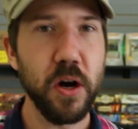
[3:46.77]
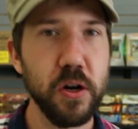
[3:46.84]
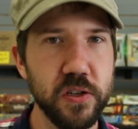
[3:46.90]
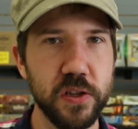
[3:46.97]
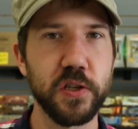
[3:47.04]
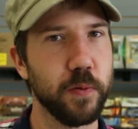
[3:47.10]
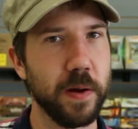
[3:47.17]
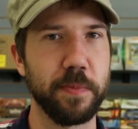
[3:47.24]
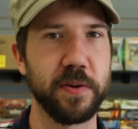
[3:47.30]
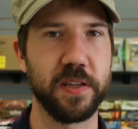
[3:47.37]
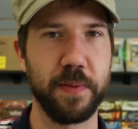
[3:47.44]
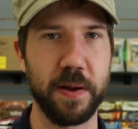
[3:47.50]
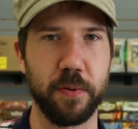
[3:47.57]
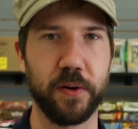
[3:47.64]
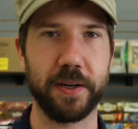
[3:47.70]
Most of the sweepers
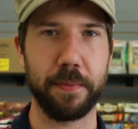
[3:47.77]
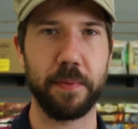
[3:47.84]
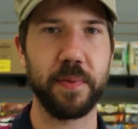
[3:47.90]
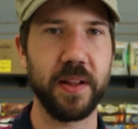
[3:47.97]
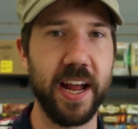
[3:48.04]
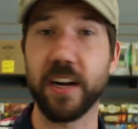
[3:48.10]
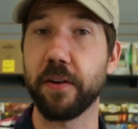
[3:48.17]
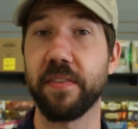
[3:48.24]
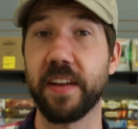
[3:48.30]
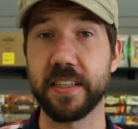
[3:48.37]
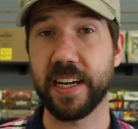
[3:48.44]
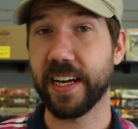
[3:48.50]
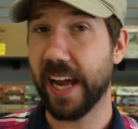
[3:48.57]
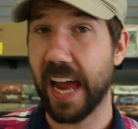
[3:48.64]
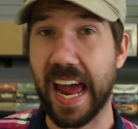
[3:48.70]
that people are going to be playing are things like